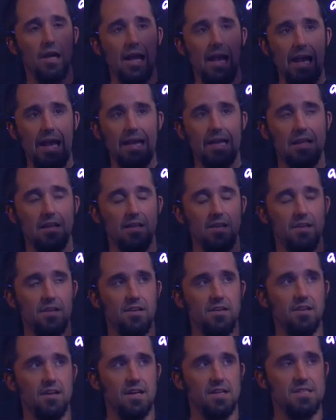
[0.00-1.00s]

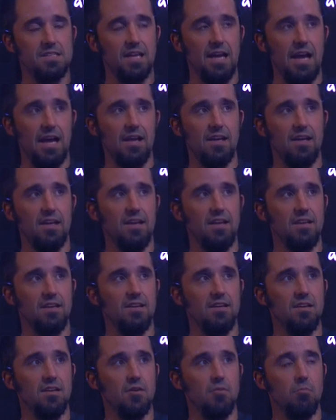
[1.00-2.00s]
aniline
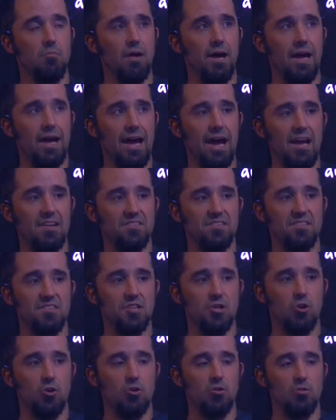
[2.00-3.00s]
attacking my
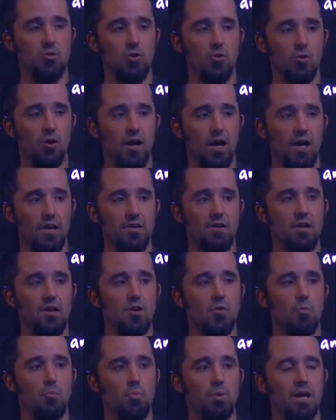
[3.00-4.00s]
acetyl chloride,
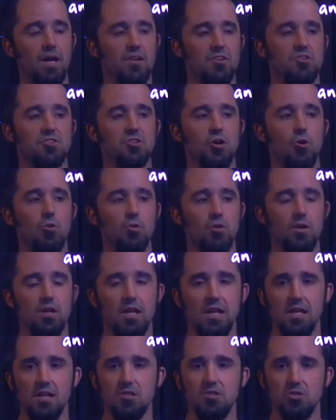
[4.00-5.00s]
but I don't
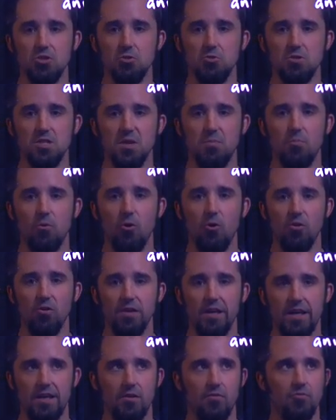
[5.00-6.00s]
need to
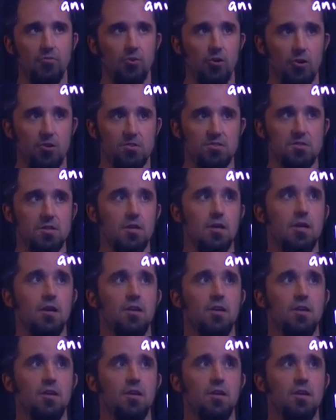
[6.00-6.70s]
deprotonate it first.